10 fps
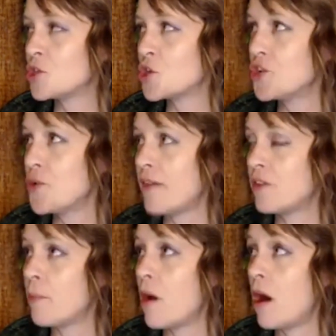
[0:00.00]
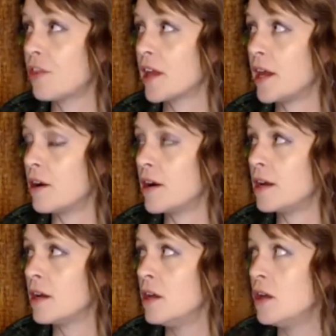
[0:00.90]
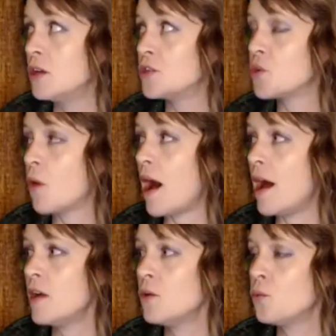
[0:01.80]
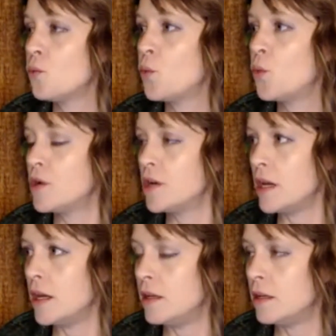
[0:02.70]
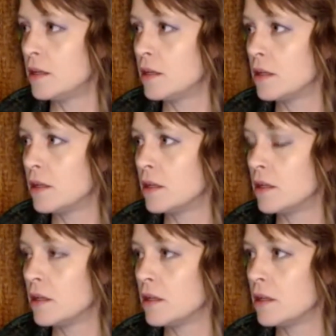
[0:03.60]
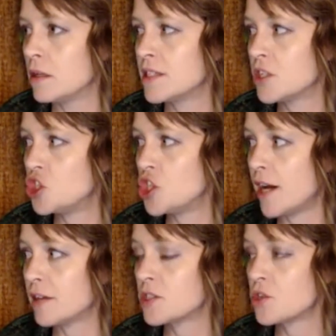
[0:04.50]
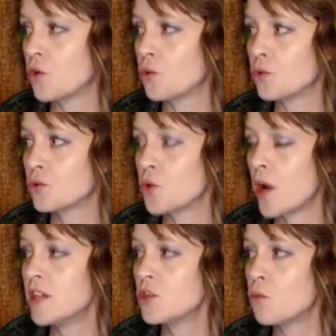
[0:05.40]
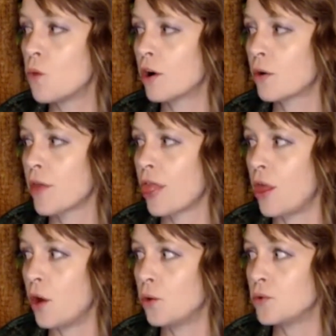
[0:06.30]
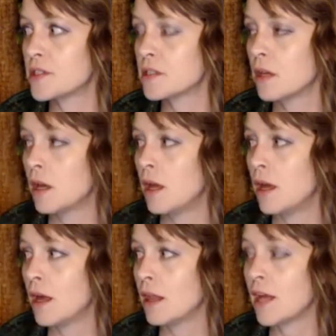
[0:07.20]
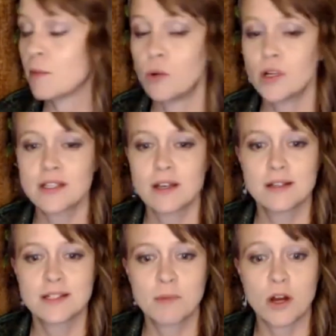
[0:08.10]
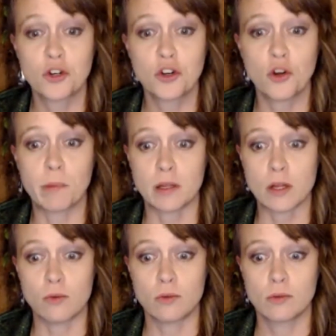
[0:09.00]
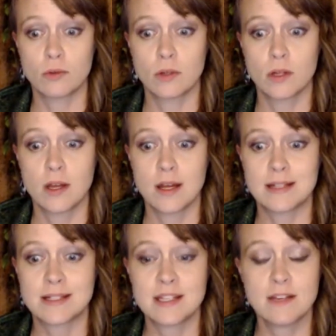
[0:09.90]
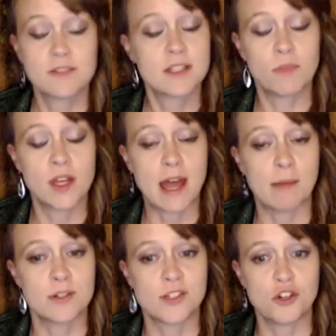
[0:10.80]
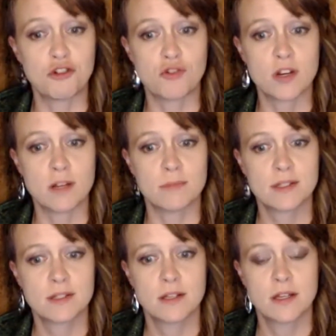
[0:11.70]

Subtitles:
sure you have an apothecary. So I would suggest trying to work with those. Like put some under your pillow and see if something happens in your dreams.